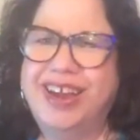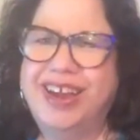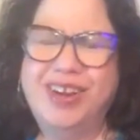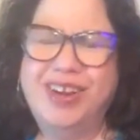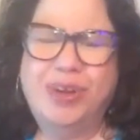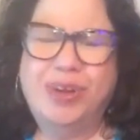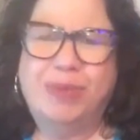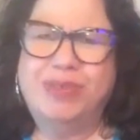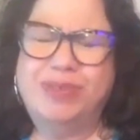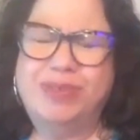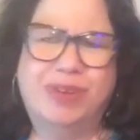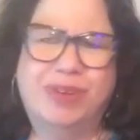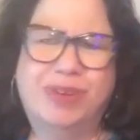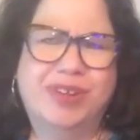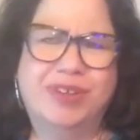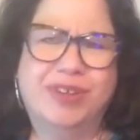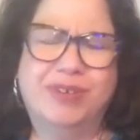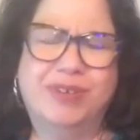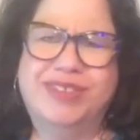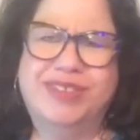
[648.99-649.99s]
You know, it was one of
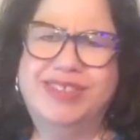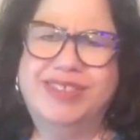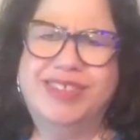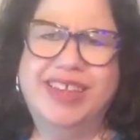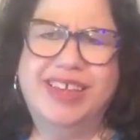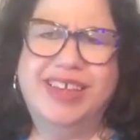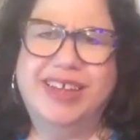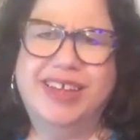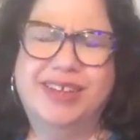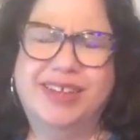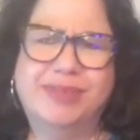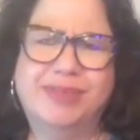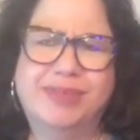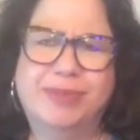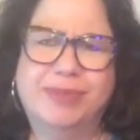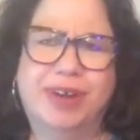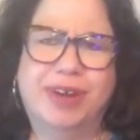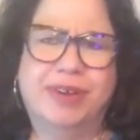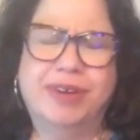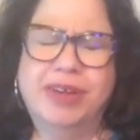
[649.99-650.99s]
those things
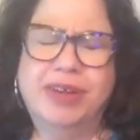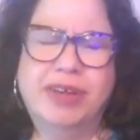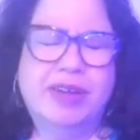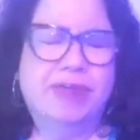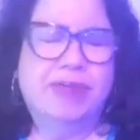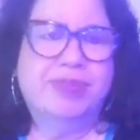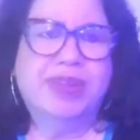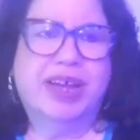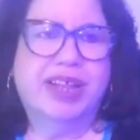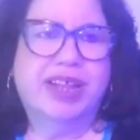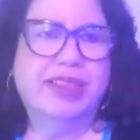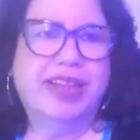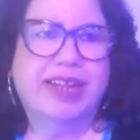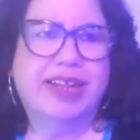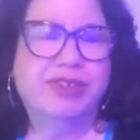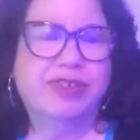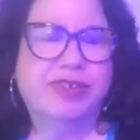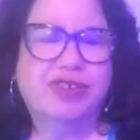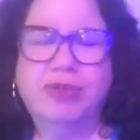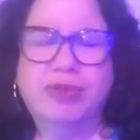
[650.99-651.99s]
where I liked
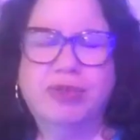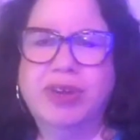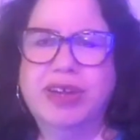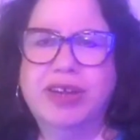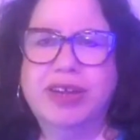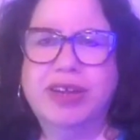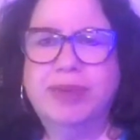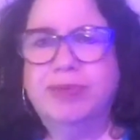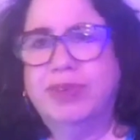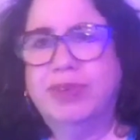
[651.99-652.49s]
the script.